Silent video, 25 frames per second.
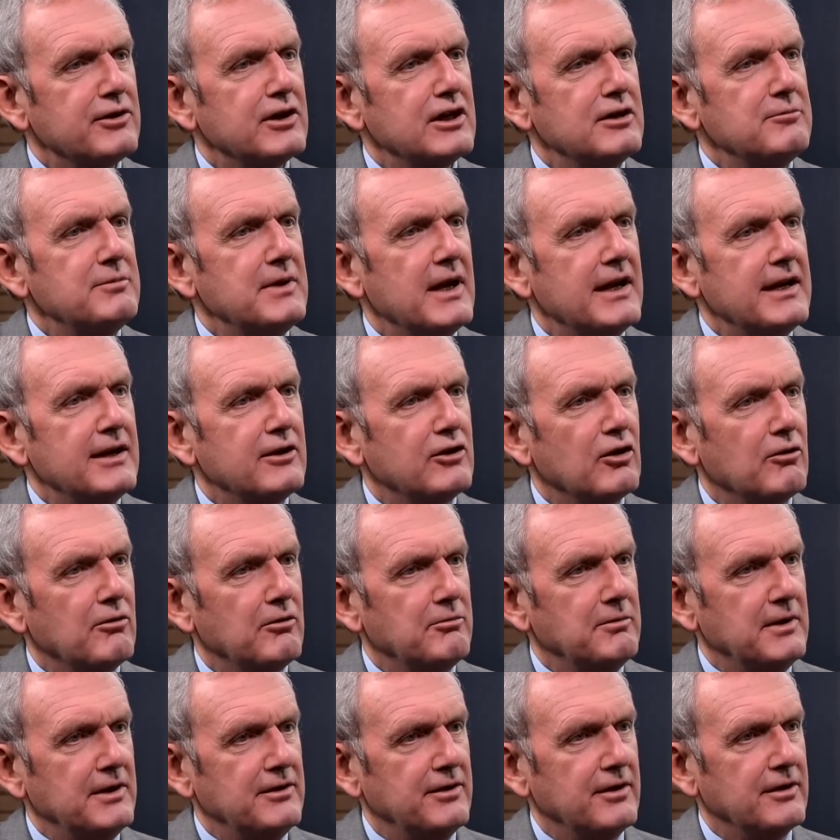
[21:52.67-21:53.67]
going to be any
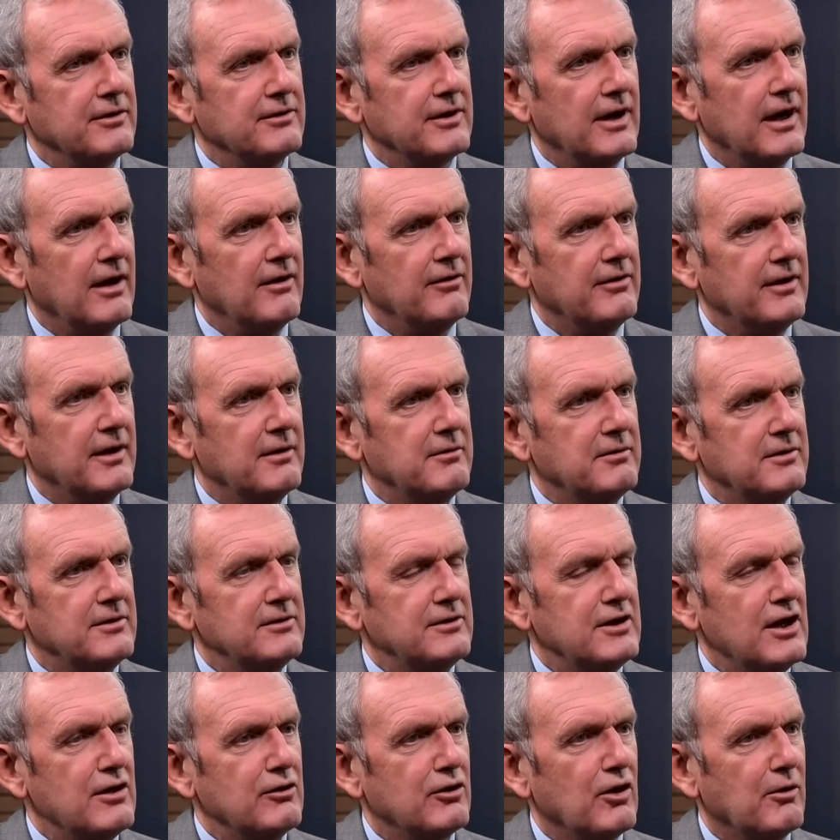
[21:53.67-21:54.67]
common meeting ground. There was
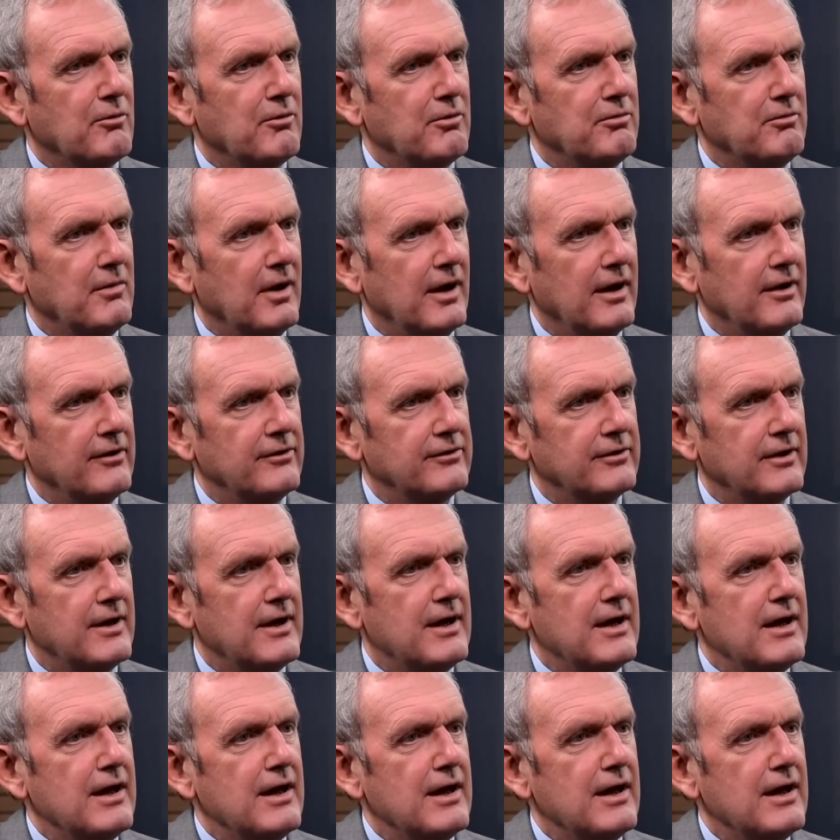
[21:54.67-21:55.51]
no compromise.